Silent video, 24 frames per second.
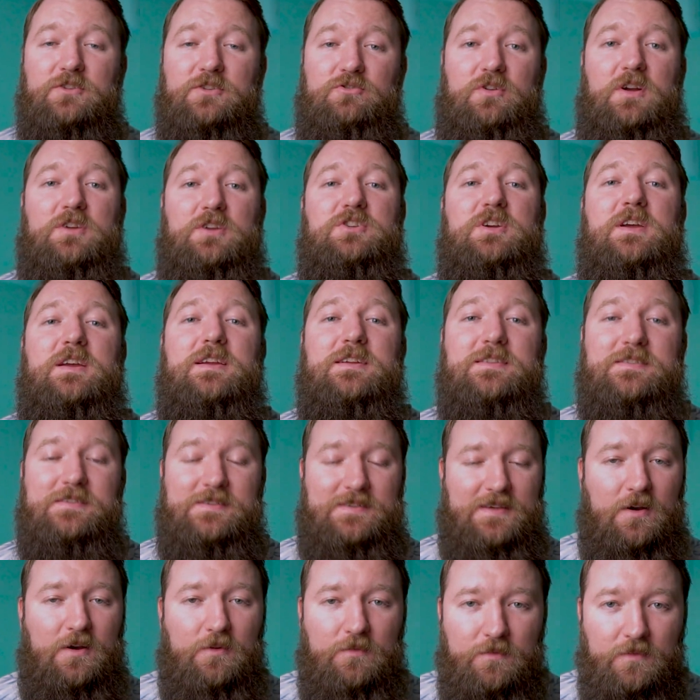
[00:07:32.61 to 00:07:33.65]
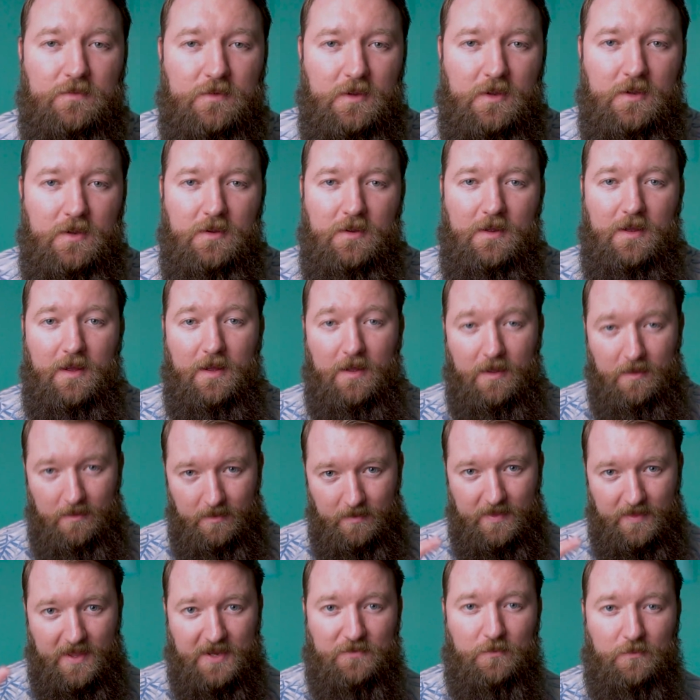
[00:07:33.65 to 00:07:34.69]
structure itself.
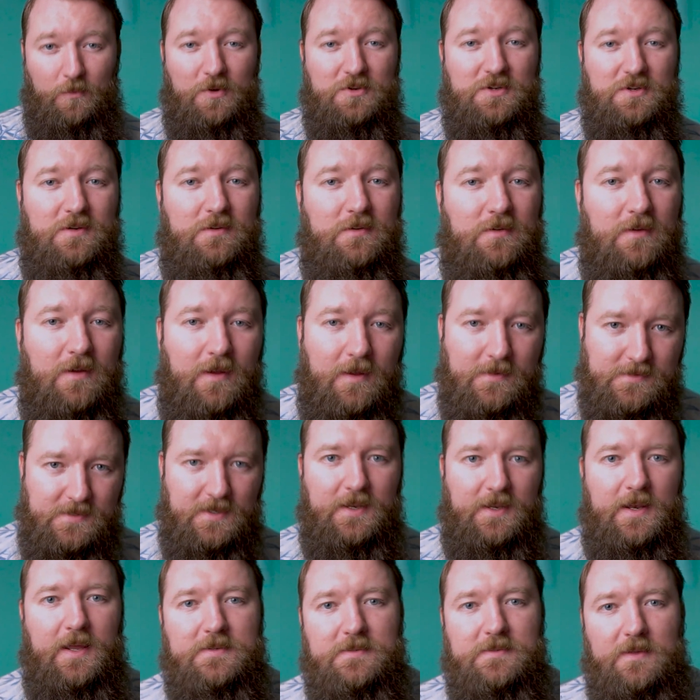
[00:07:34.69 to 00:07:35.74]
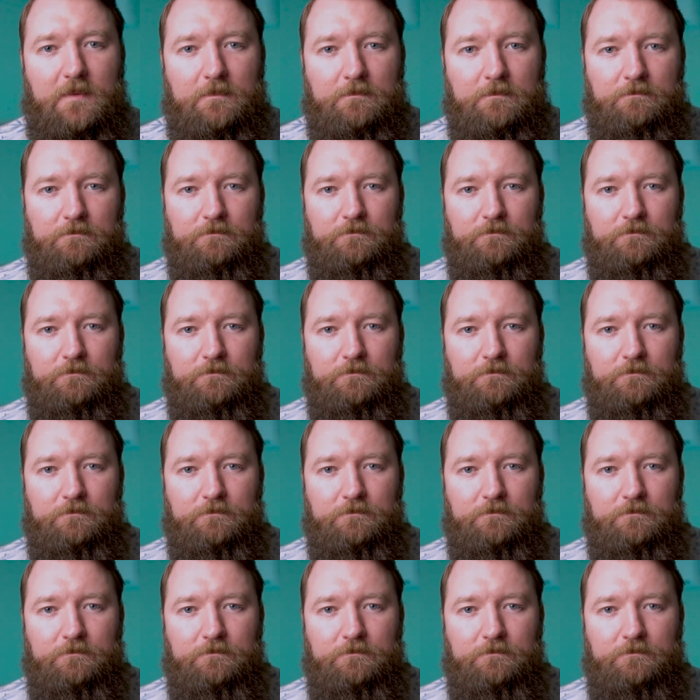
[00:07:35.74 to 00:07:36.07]
Thanks for watching, I'll see you next time.